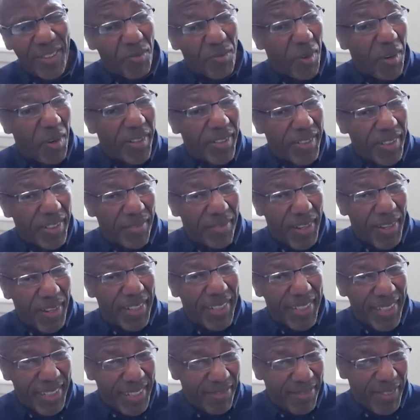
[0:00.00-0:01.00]
to work
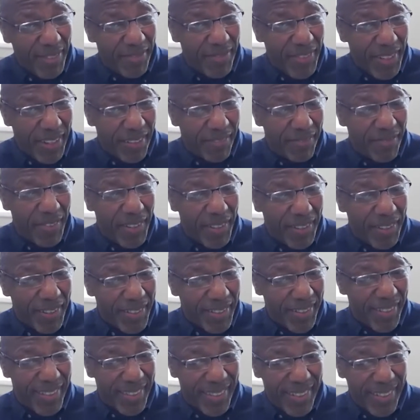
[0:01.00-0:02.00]
directly with young
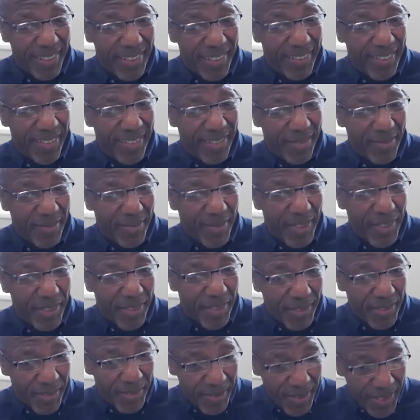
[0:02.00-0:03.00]
folks to
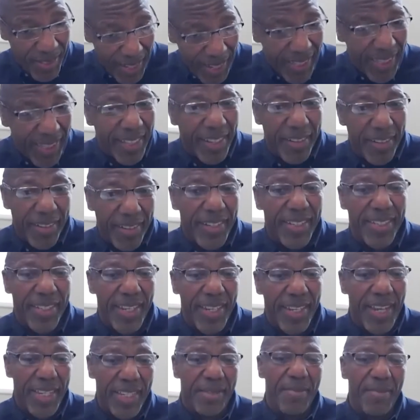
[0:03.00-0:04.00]
to get their
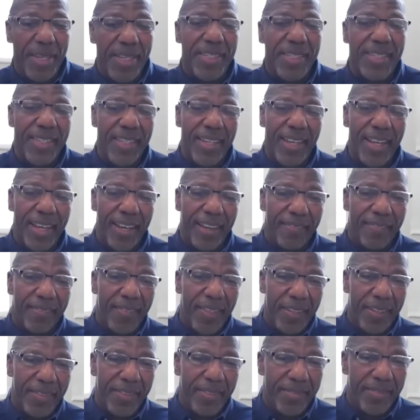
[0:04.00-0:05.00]
assessments of
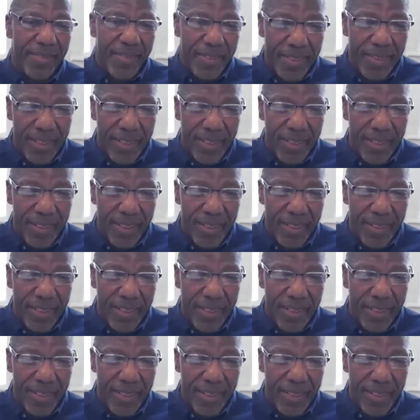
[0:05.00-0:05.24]
their,